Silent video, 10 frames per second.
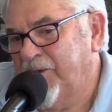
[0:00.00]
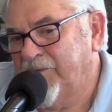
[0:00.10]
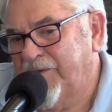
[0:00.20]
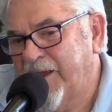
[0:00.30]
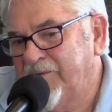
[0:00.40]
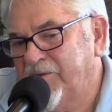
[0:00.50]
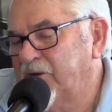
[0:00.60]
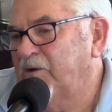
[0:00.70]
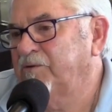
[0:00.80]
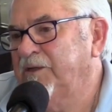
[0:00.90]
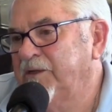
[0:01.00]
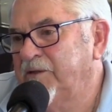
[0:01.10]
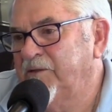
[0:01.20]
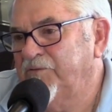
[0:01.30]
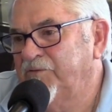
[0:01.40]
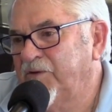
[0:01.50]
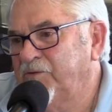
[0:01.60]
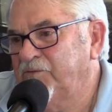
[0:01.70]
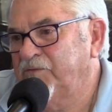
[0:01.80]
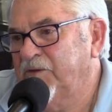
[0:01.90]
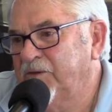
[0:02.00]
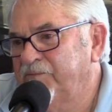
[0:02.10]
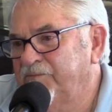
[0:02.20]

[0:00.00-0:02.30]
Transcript: because I haven't talked to any of those folks